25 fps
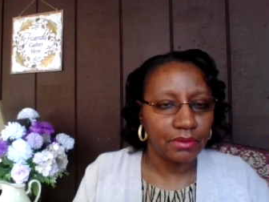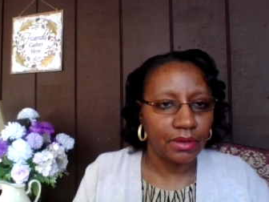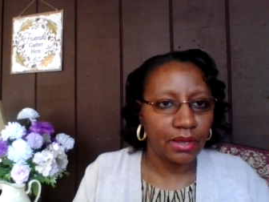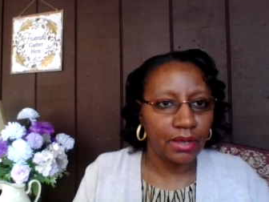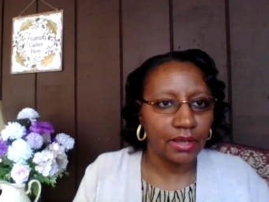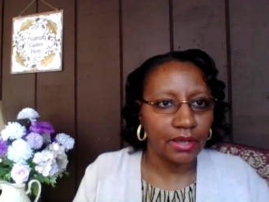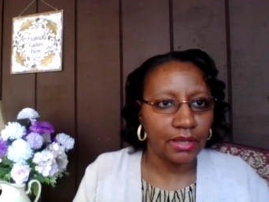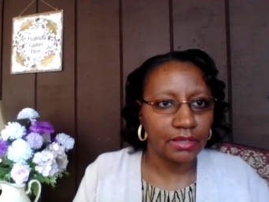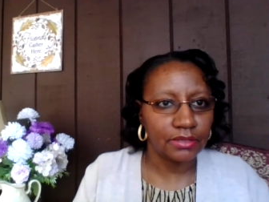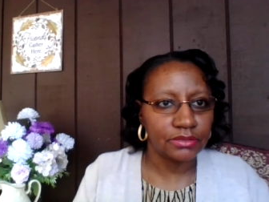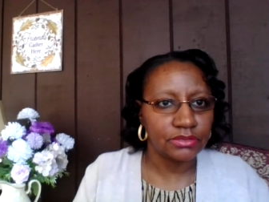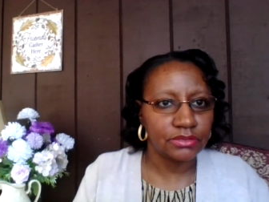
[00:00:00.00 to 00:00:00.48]

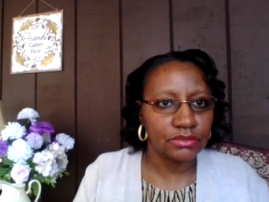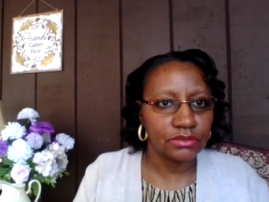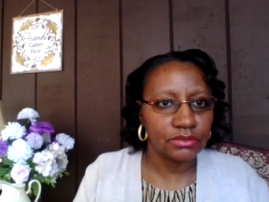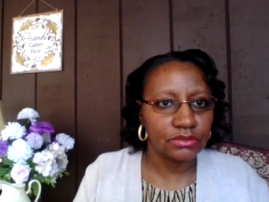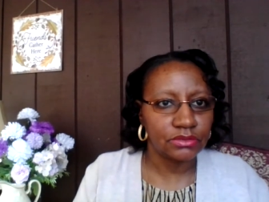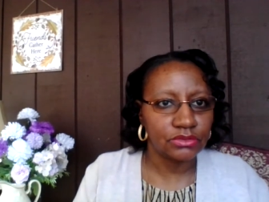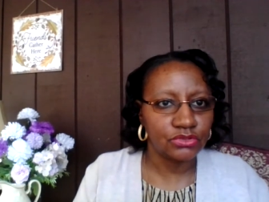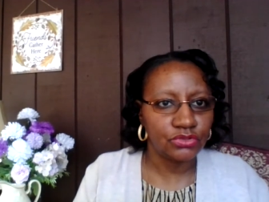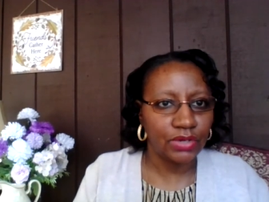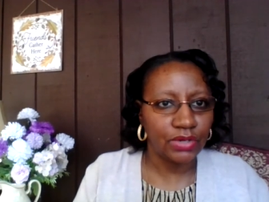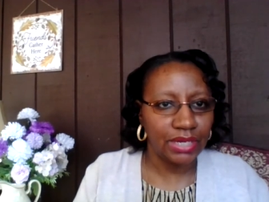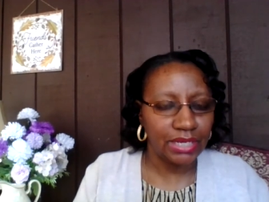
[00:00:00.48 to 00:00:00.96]
uh,
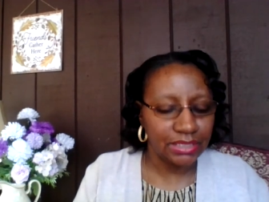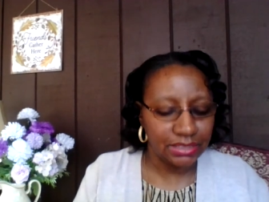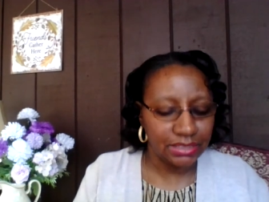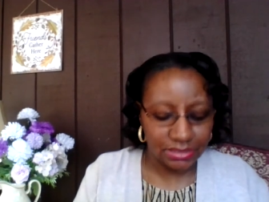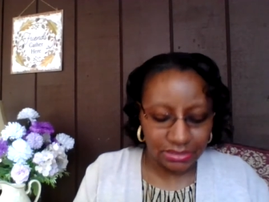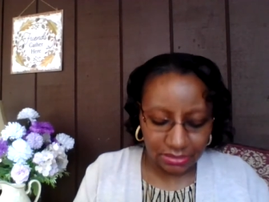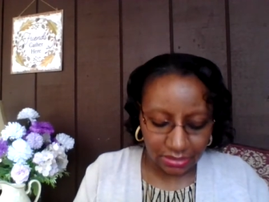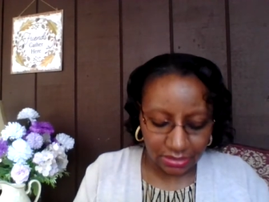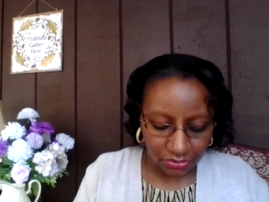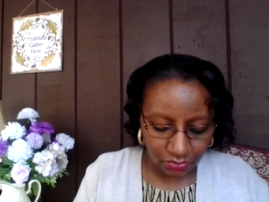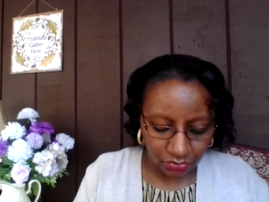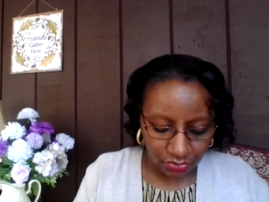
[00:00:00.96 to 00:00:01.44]

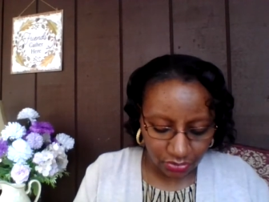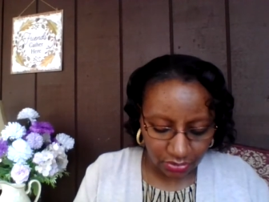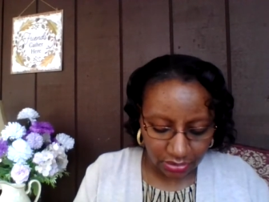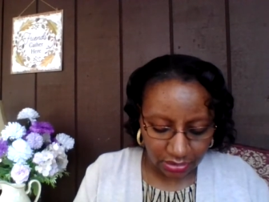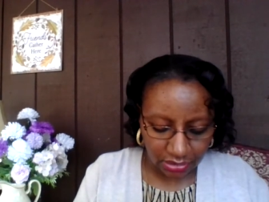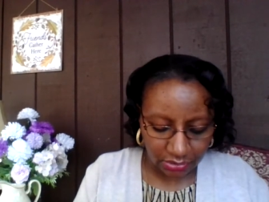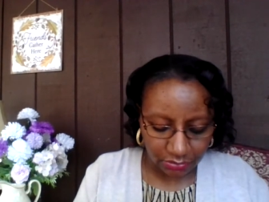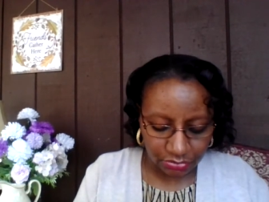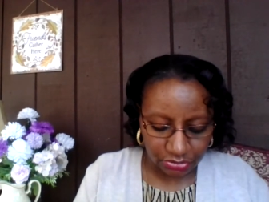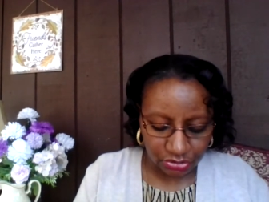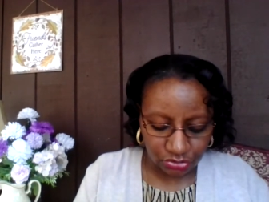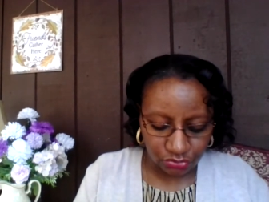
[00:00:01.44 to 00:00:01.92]
trans
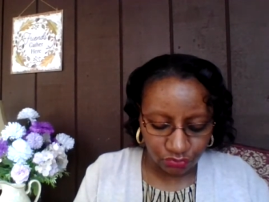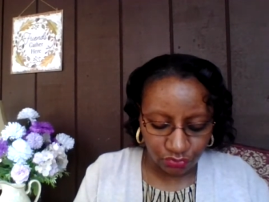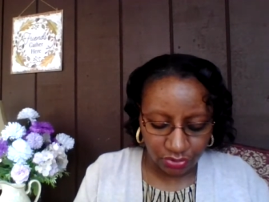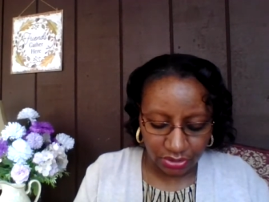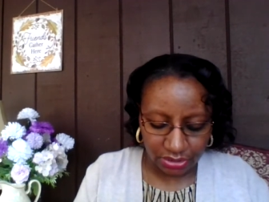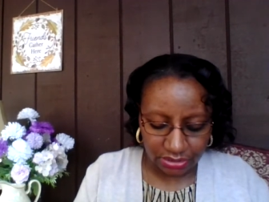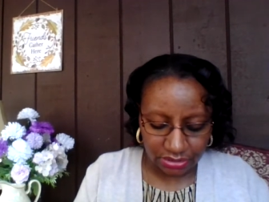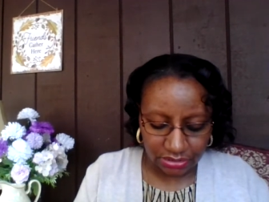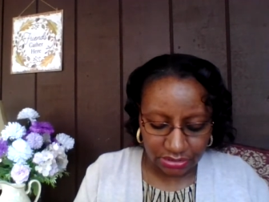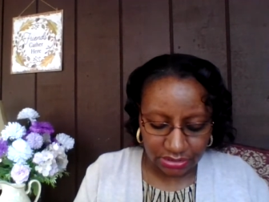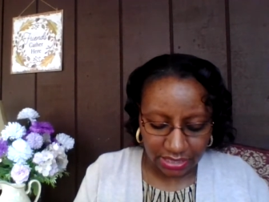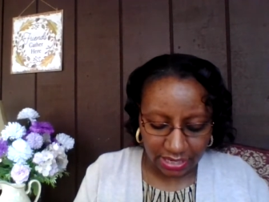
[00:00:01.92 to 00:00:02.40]
or it was
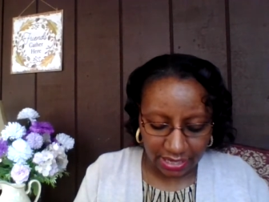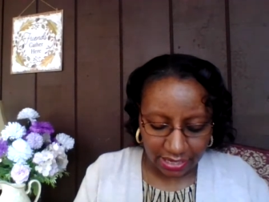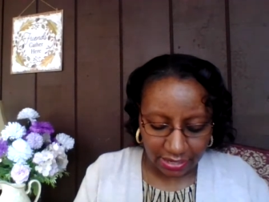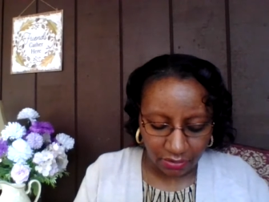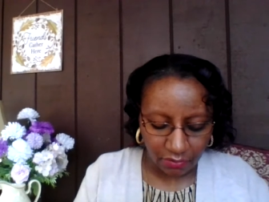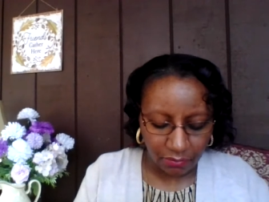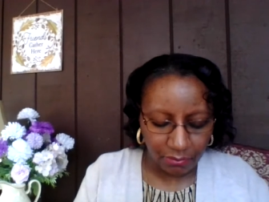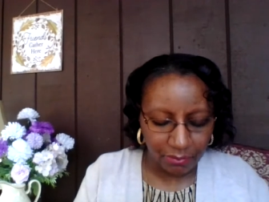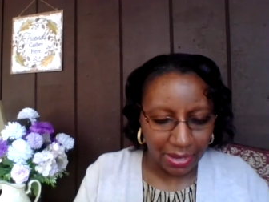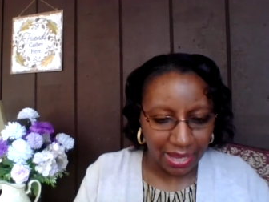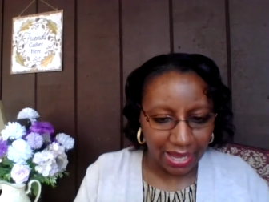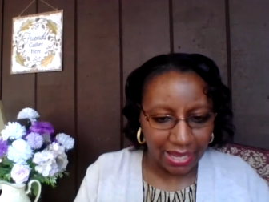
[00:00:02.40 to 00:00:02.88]
written
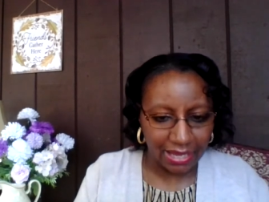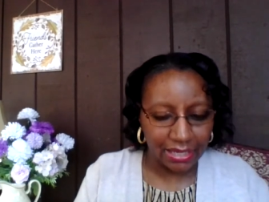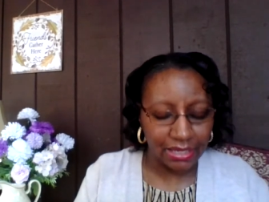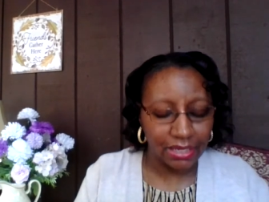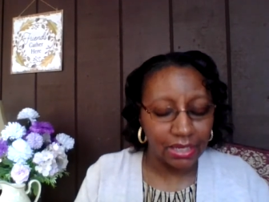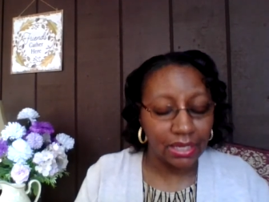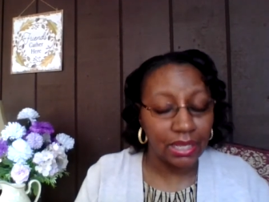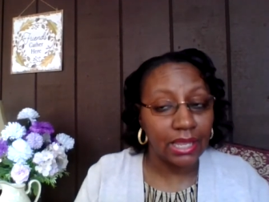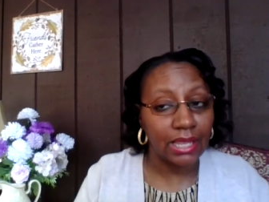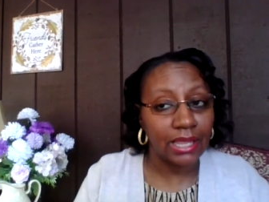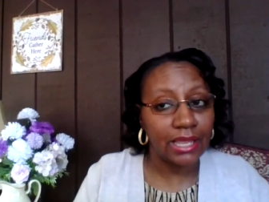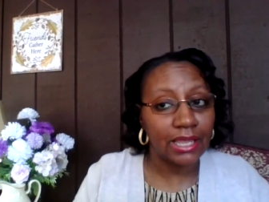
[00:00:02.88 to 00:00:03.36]
down by
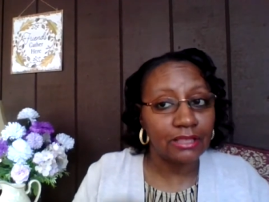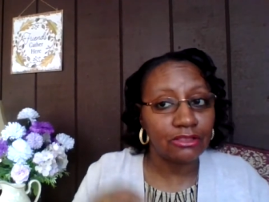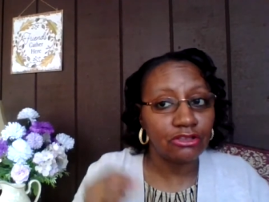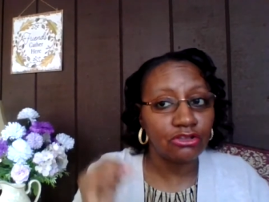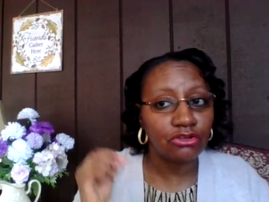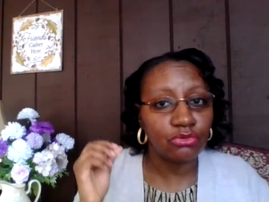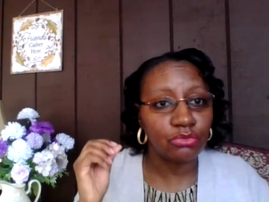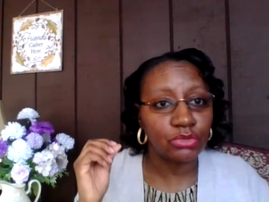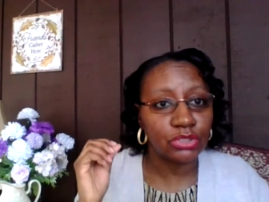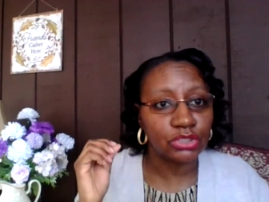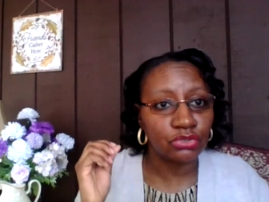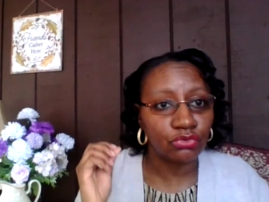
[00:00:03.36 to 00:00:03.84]
either
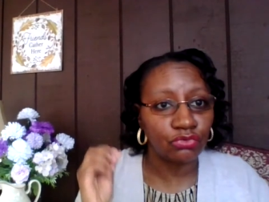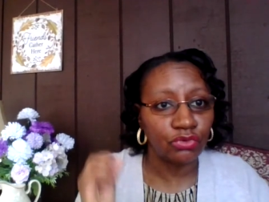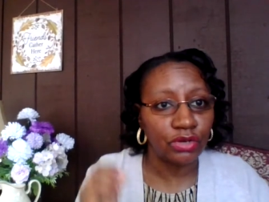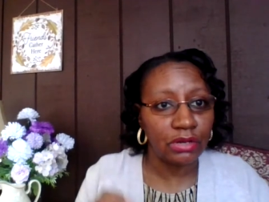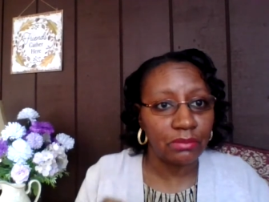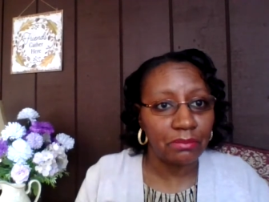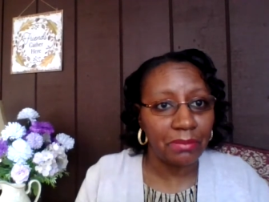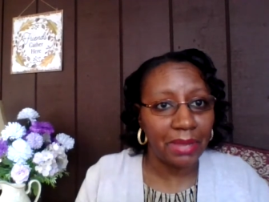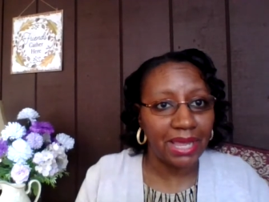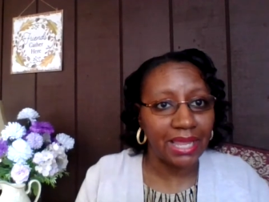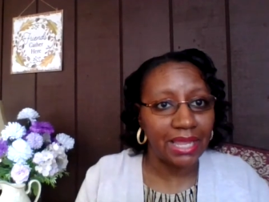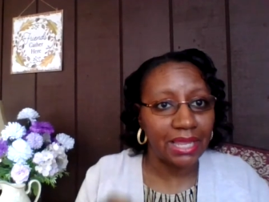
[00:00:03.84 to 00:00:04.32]
it was
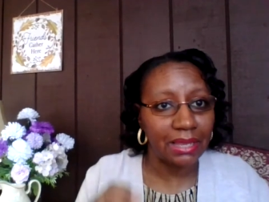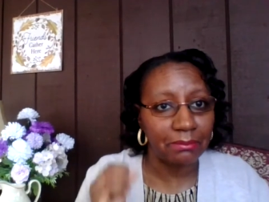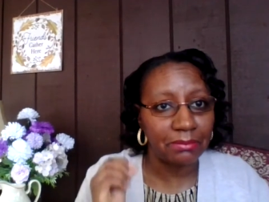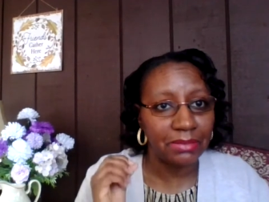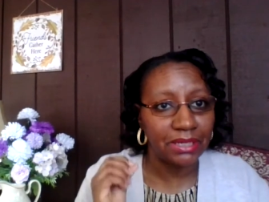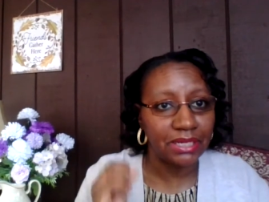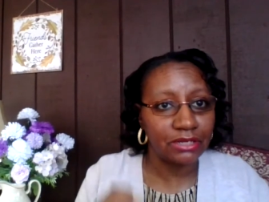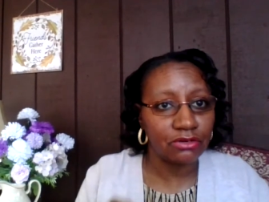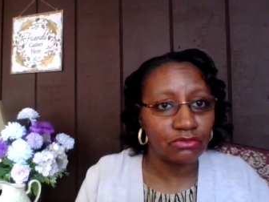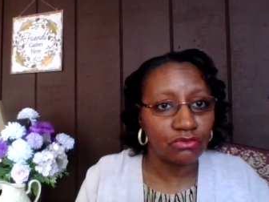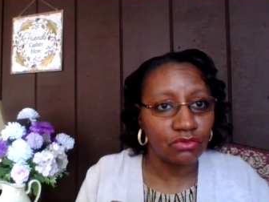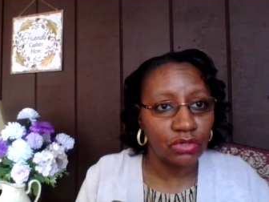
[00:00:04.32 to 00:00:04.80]
written by him
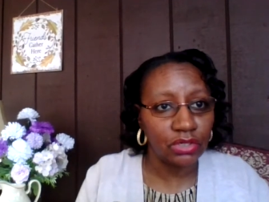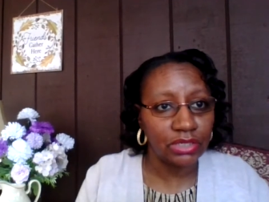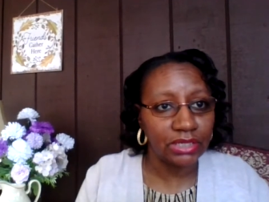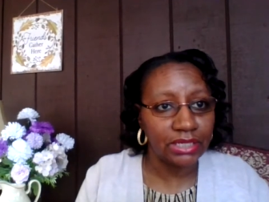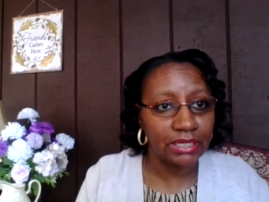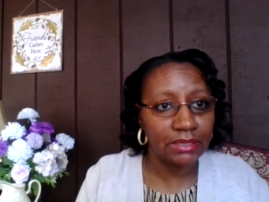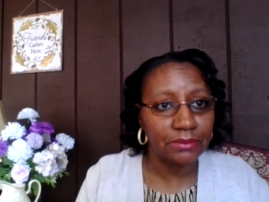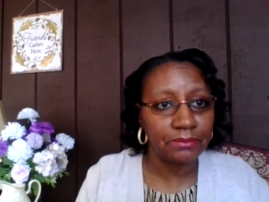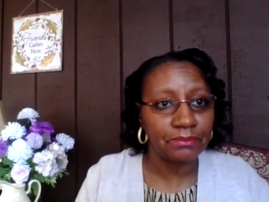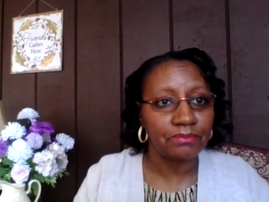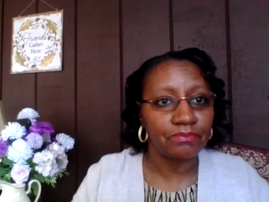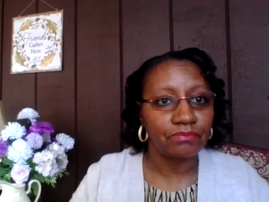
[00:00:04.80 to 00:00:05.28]

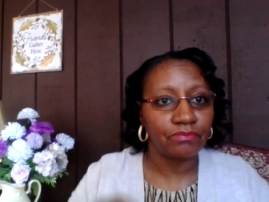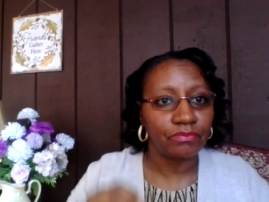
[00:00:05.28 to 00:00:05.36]
literally